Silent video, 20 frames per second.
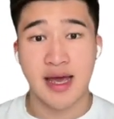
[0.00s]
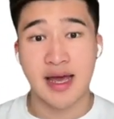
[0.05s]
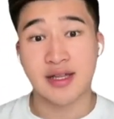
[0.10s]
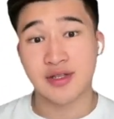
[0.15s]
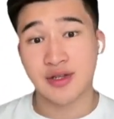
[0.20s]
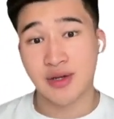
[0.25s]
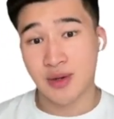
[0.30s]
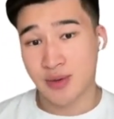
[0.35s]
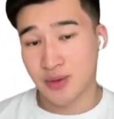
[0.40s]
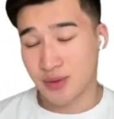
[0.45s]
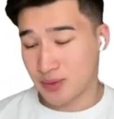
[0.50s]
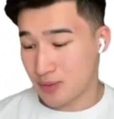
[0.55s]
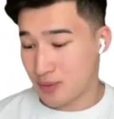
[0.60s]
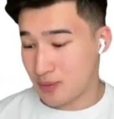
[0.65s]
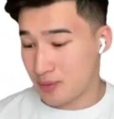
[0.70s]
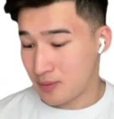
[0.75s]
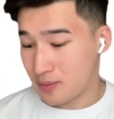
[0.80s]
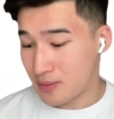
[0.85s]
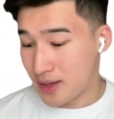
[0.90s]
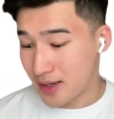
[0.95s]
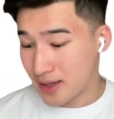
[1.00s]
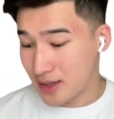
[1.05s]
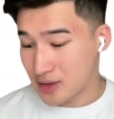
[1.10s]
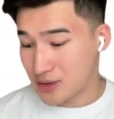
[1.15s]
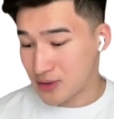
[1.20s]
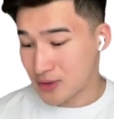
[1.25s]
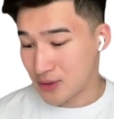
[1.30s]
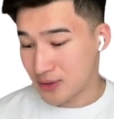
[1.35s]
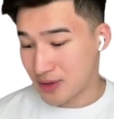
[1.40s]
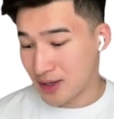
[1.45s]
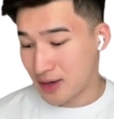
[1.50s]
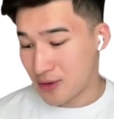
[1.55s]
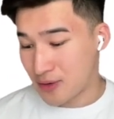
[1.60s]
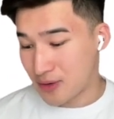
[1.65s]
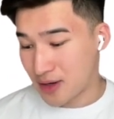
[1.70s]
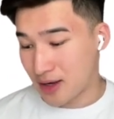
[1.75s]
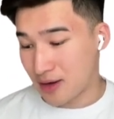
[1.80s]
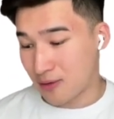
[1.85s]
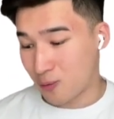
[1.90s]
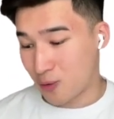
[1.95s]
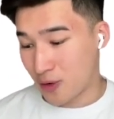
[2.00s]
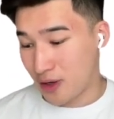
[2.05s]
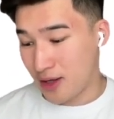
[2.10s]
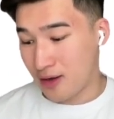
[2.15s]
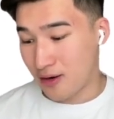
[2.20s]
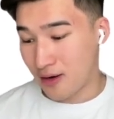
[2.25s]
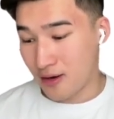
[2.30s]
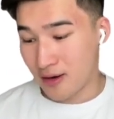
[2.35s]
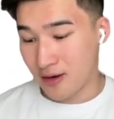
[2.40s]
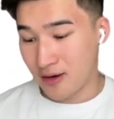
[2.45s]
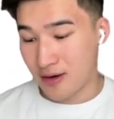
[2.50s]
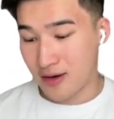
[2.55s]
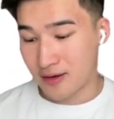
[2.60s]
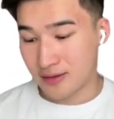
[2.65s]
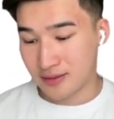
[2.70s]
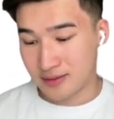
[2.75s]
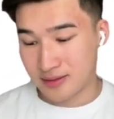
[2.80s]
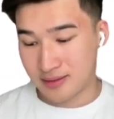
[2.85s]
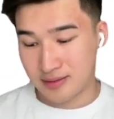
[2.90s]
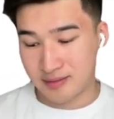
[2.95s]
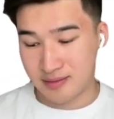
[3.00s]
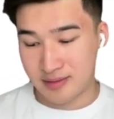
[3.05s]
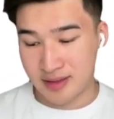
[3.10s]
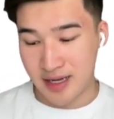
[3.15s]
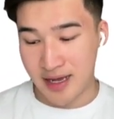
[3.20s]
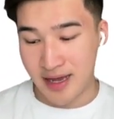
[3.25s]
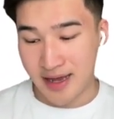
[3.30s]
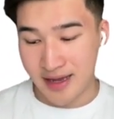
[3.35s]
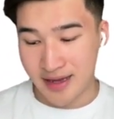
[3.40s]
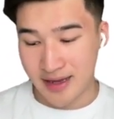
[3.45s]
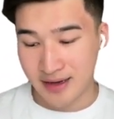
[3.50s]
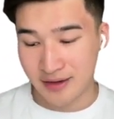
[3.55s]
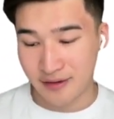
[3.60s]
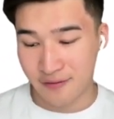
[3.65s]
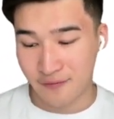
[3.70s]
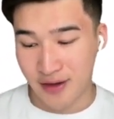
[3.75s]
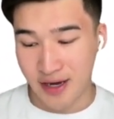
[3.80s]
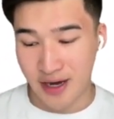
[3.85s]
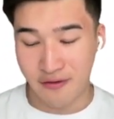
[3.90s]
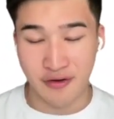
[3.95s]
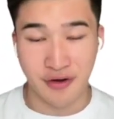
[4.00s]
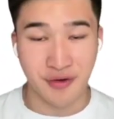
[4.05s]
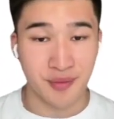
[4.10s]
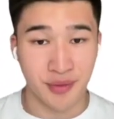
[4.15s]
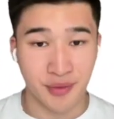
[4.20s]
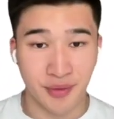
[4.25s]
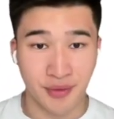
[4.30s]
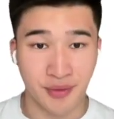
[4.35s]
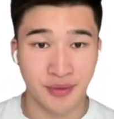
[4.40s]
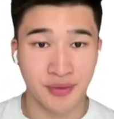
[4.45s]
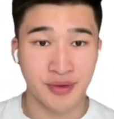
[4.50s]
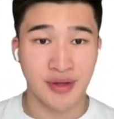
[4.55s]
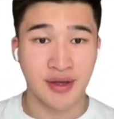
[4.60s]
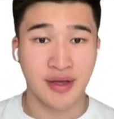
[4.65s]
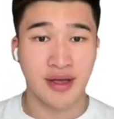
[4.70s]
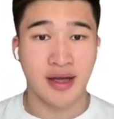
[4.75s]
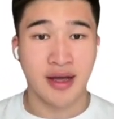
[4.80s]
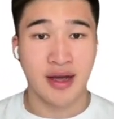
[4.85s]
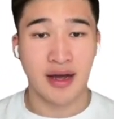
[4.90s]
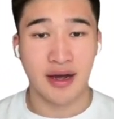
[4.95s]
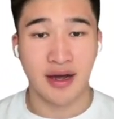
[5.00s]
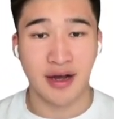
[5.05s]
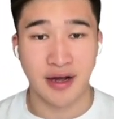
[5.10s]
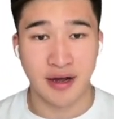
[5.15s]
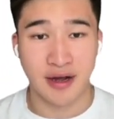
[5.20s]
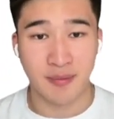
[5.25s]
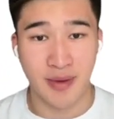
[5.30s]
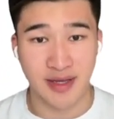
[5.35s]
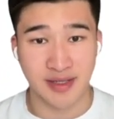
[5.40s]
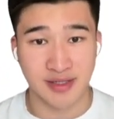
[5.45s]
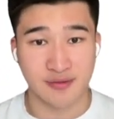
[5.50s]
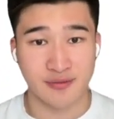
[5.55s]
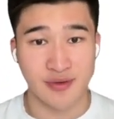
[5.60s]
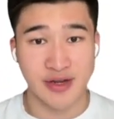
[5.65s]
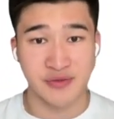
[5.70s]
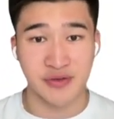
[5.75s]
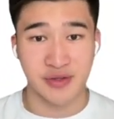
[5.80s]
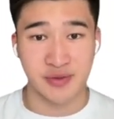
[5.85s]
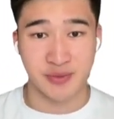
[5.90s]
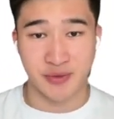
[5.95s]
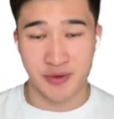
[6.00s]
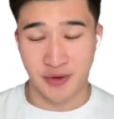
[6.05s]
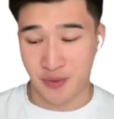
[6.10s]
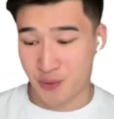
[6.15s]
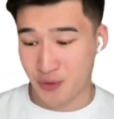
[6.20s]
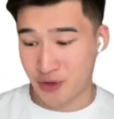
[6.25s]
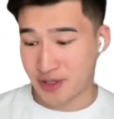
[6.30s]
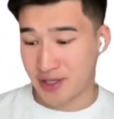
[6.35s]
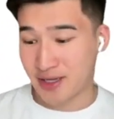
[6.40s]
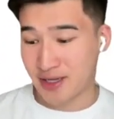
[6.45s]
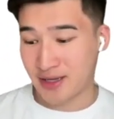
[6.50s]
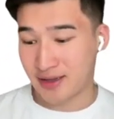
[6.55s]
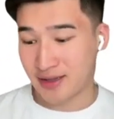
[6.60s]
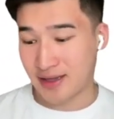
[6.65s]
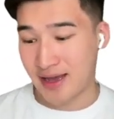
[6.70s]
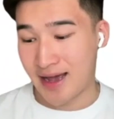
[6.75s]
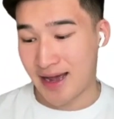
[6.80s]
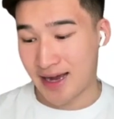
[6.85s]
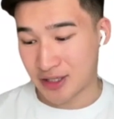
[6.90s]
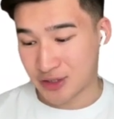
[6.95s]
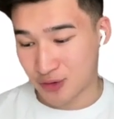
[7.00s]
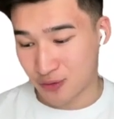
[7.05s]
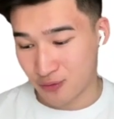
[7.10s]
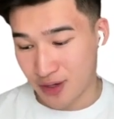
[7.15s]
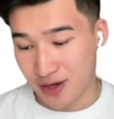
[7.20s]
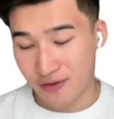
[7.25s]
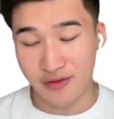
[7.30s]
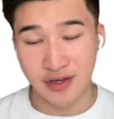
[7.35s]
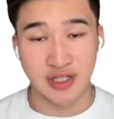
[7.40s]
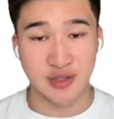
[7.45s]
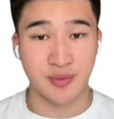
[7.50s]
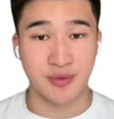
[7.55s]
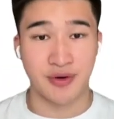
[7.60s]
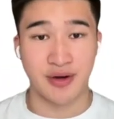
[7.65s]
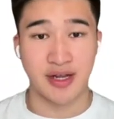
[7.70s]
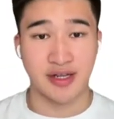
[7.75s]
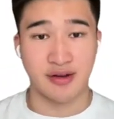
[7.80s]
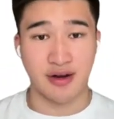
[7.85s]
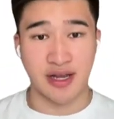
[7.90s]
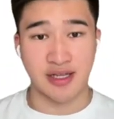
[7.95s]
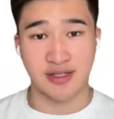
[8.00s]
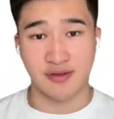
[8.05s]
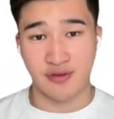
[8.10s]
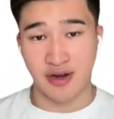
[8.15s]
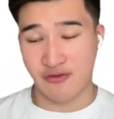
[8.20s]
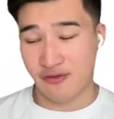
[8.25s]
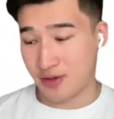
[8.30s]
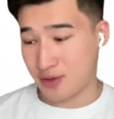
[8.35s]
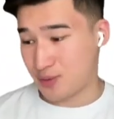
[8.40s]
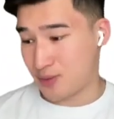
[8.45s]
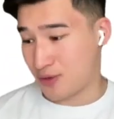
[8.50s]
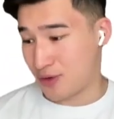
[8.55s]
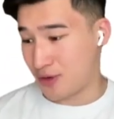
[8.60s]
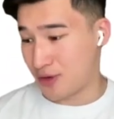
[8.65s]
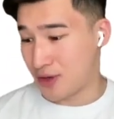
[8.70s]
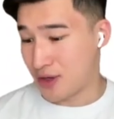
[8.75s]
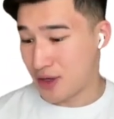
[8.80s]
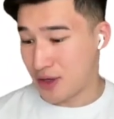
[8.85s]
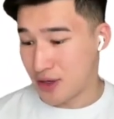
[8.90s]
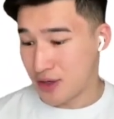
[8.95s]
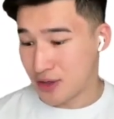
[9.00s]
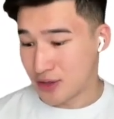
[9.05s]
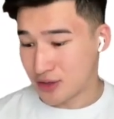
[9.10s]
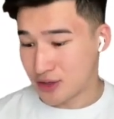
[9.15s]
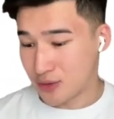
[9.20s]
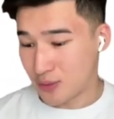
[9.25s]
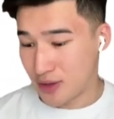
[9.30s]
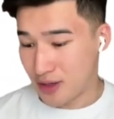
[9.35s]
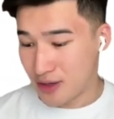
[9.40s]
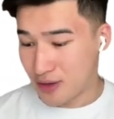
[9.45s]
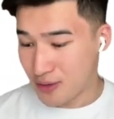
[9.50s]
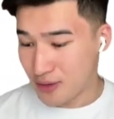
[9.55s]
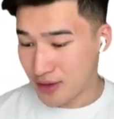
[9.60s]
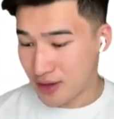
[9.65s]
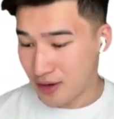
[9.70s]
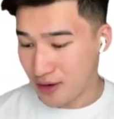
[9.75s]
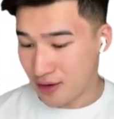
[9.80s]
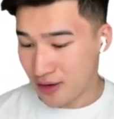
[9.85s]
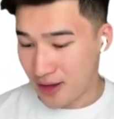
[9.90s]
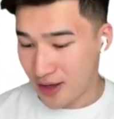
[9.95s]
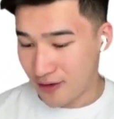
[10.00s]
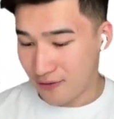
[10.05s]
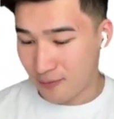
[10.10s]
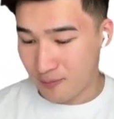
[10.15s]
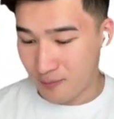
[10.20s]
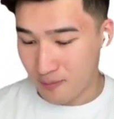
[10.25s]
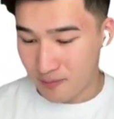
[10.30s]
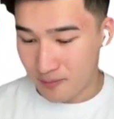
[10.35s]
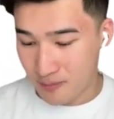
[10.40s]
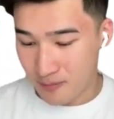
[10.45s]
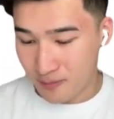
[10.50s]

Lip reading: And so making sure that, okay, we are not taking the variable as a reference point, we're taking the actual reference point as a reference point. So we know that our f